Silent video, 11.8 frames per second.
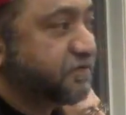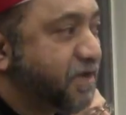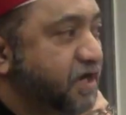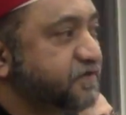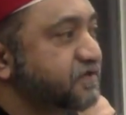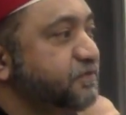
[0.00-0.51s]
That
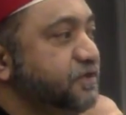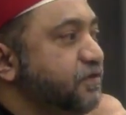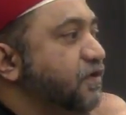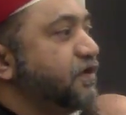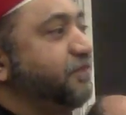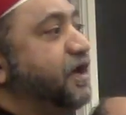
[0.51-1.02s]
Marxism is
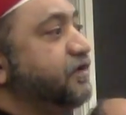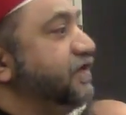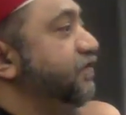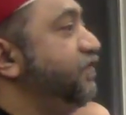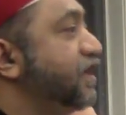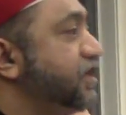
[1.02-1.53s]
all about
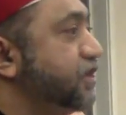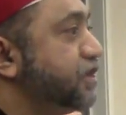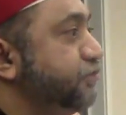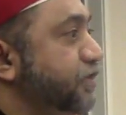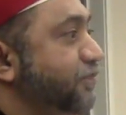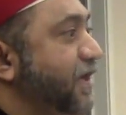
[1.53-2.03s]
that we are
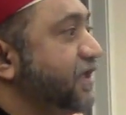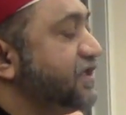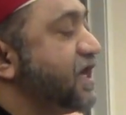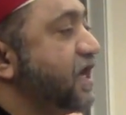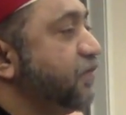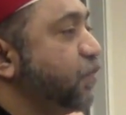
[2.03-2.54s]
determined by the
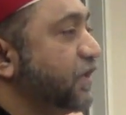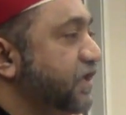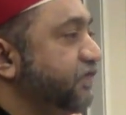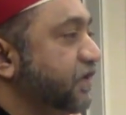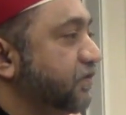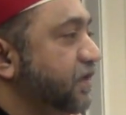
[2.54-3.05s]
time we
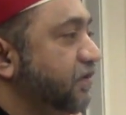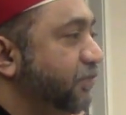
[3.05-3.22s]
live in.